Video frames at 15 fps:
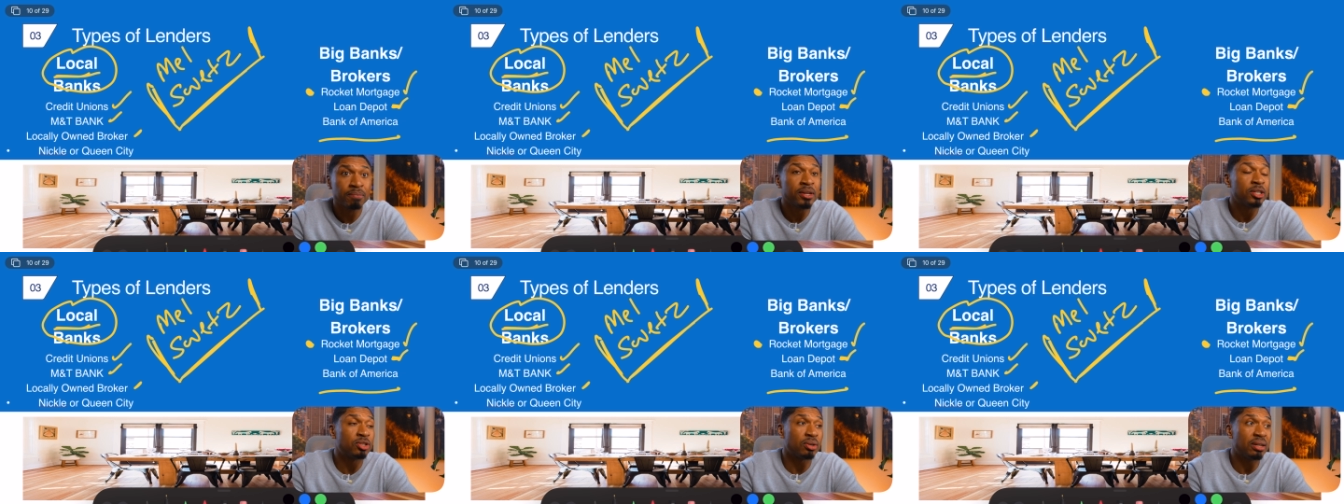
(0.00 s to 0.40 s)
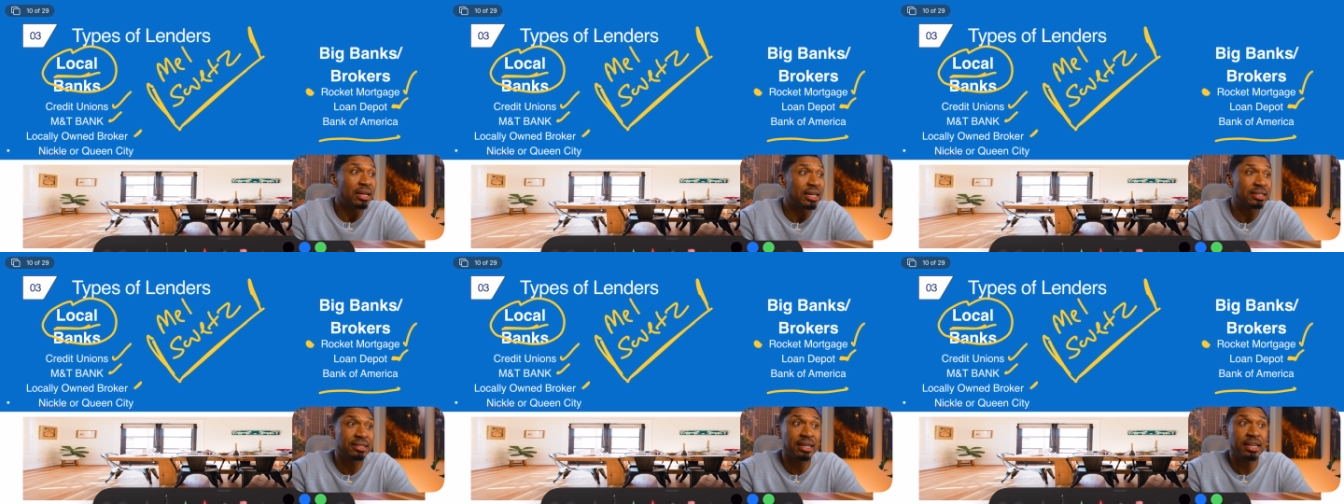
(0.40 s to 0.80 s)
So
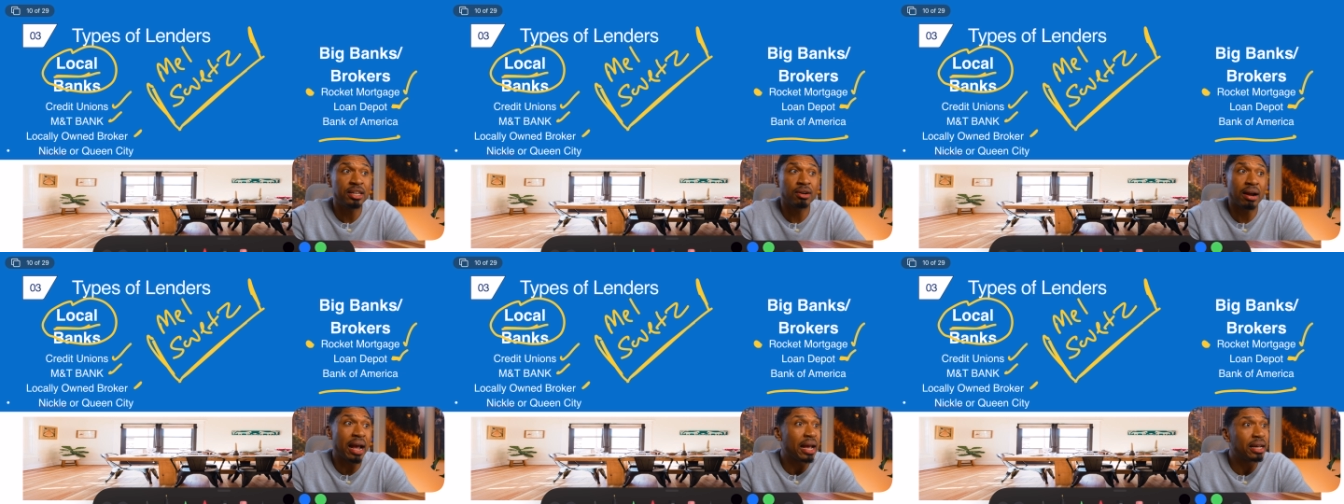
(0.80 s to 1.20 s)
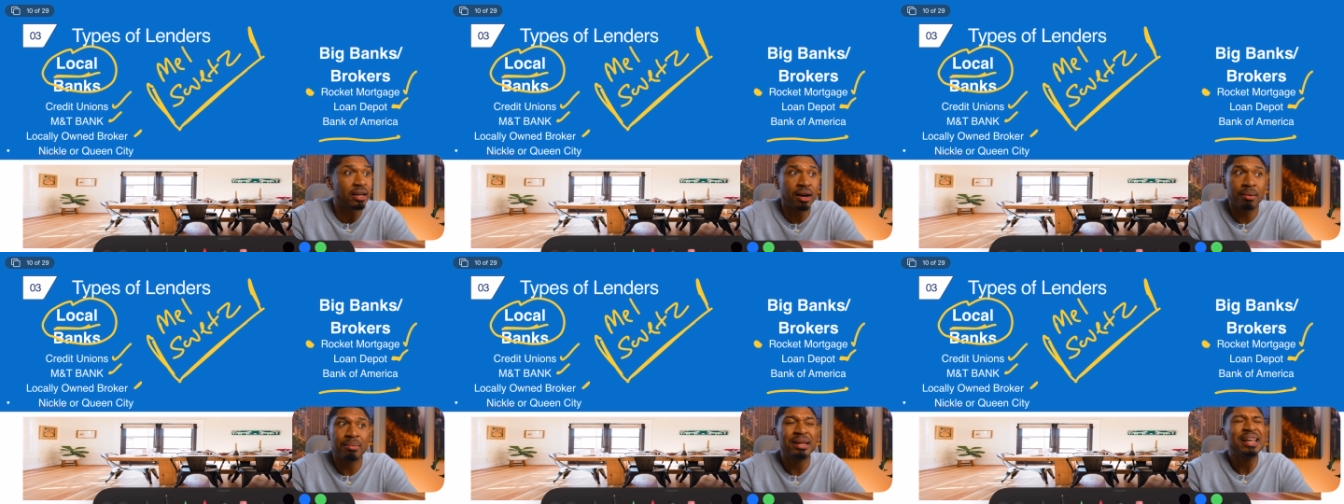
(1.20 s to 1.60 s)
let's say your
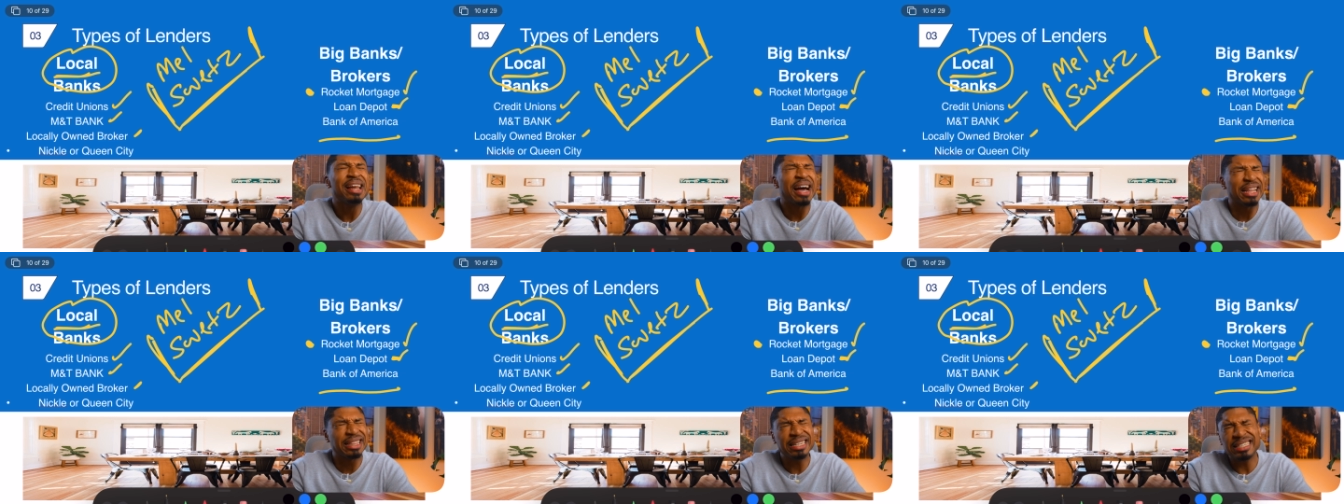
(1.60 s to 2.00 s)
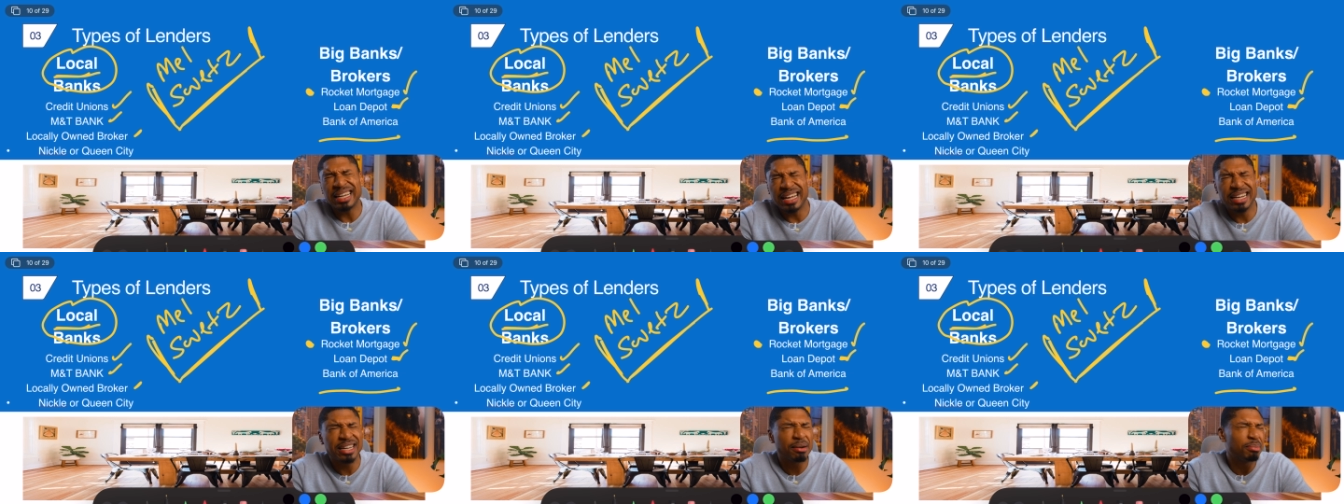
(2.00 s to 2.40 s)
income, I think the
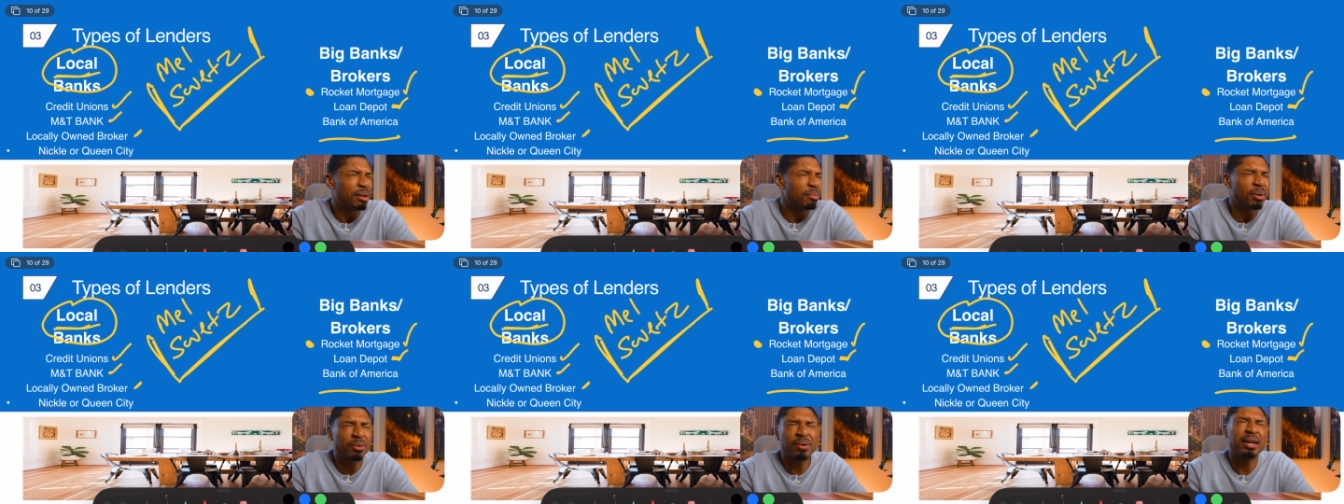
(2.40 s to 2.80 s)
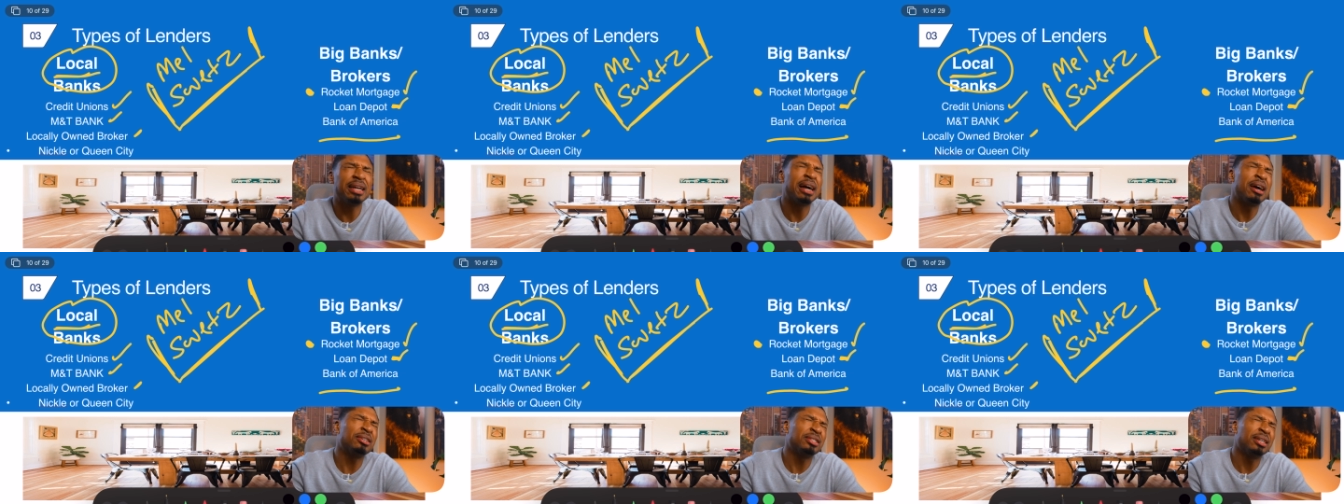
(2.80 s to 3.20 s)
income limit right
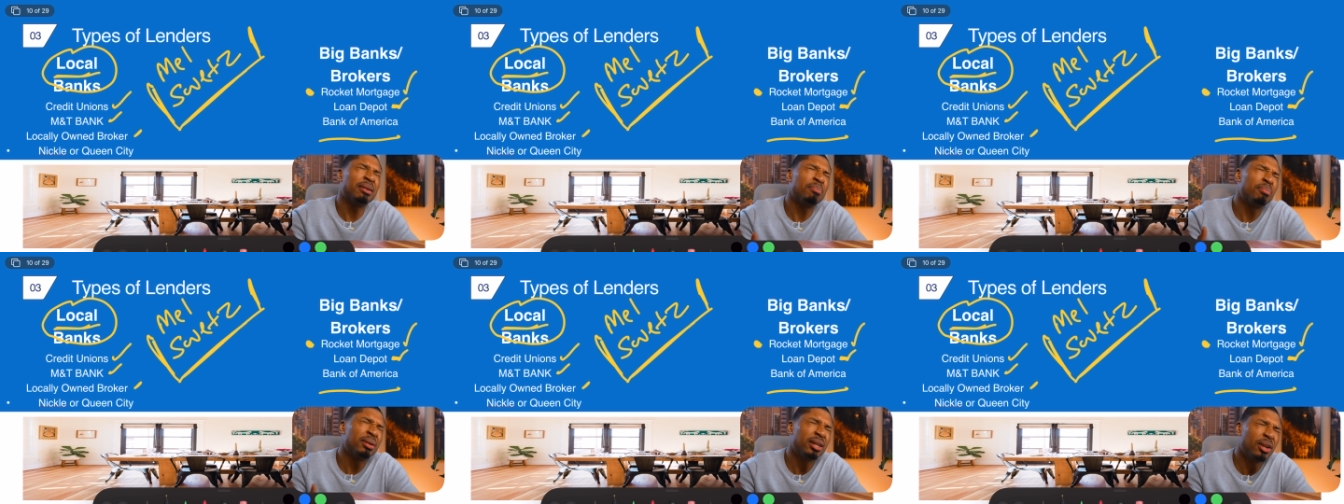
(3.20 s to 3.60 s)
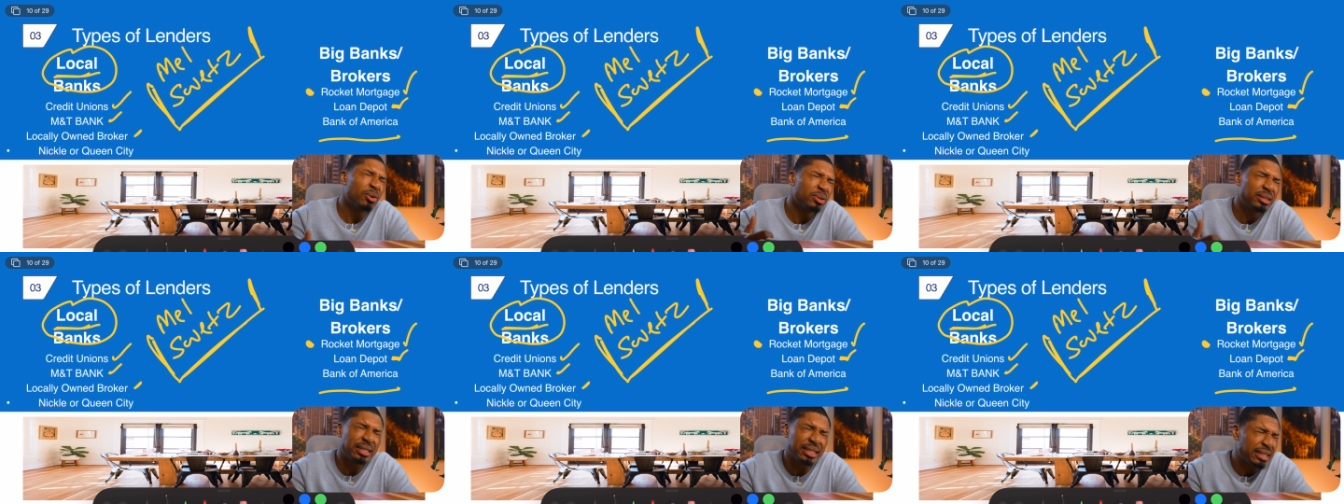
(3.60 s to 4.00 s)
now is up below
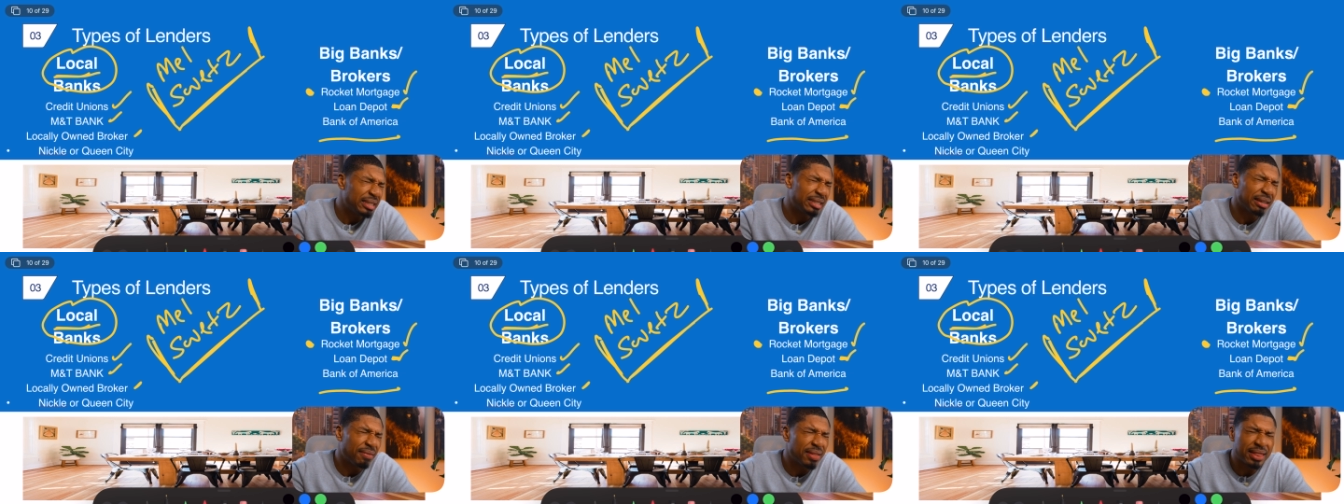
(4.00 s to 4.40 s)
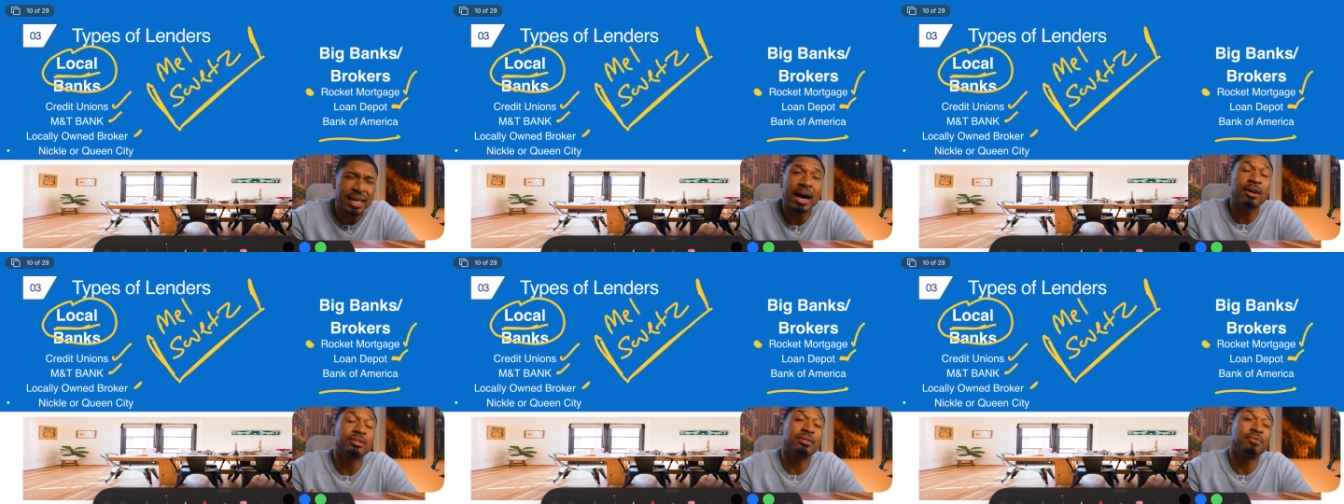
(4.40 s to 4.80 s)

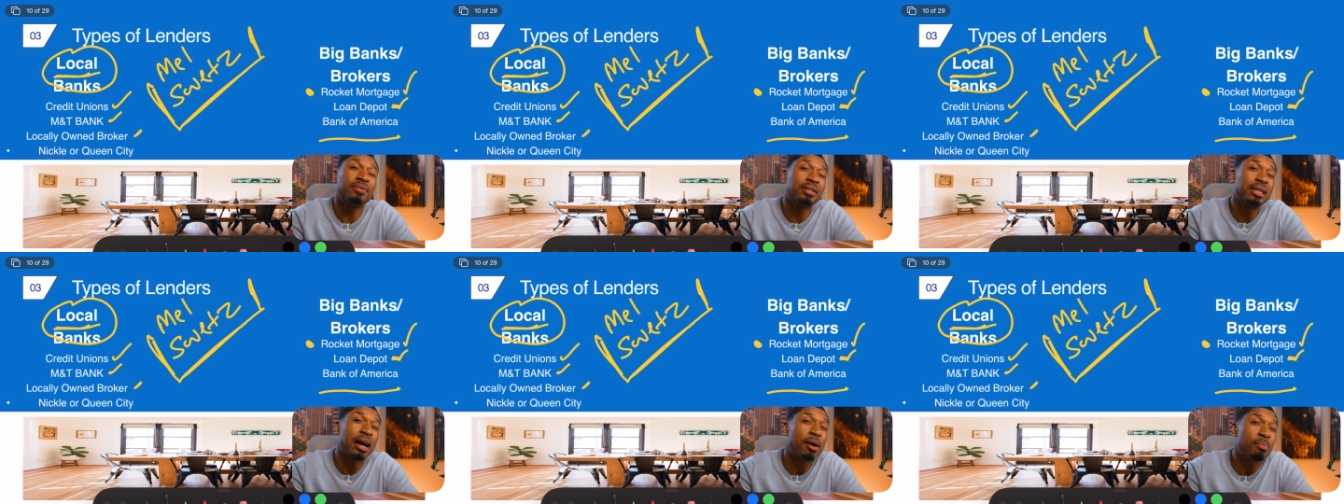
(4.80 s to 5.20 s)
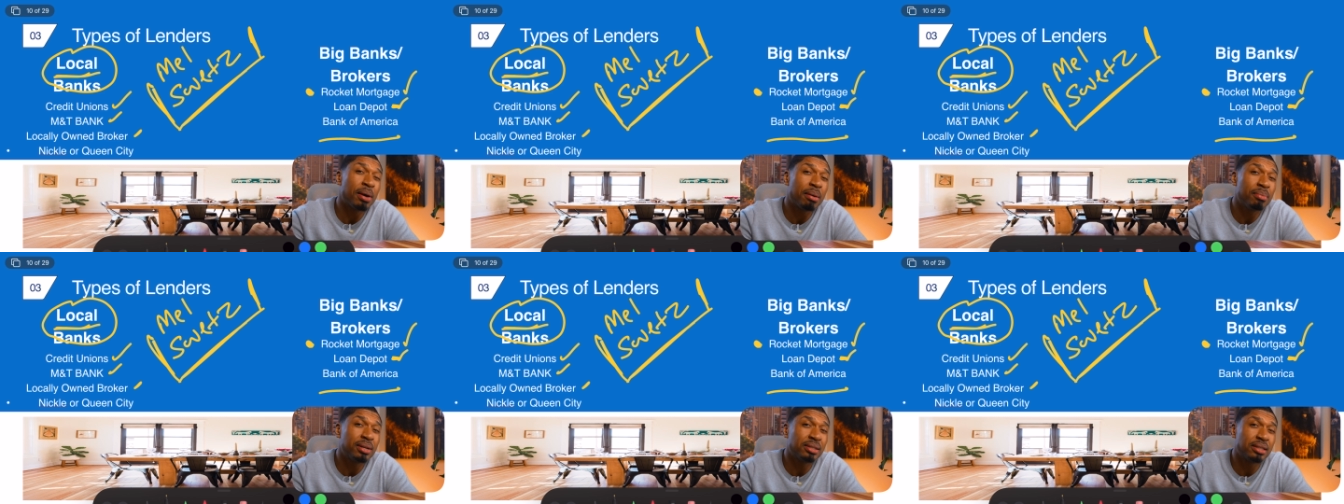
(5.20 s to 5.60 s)
67,000 for down
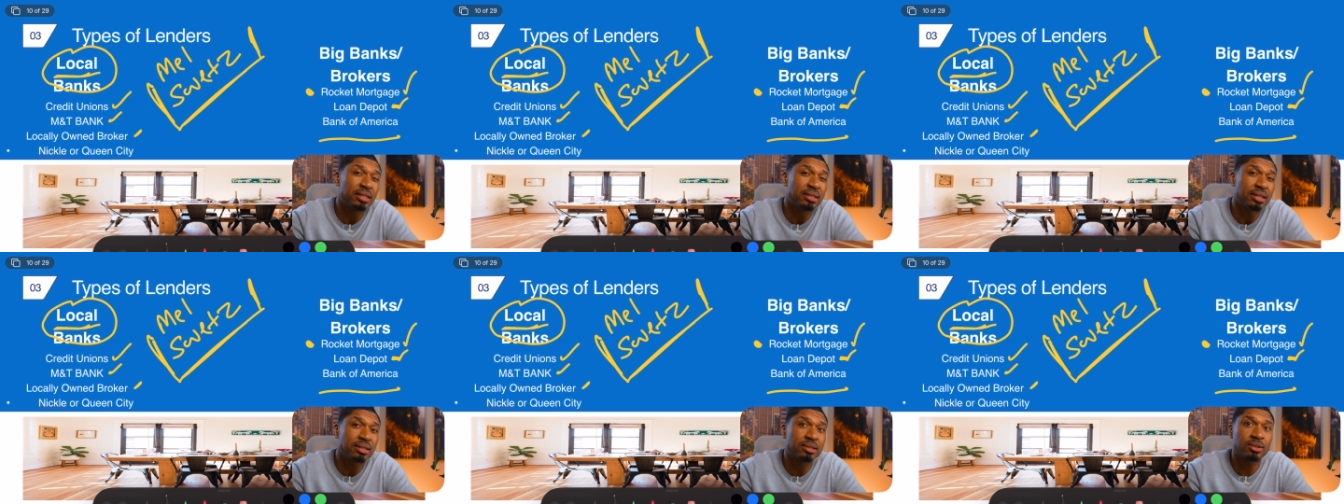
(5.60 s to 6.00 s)
payment assistance.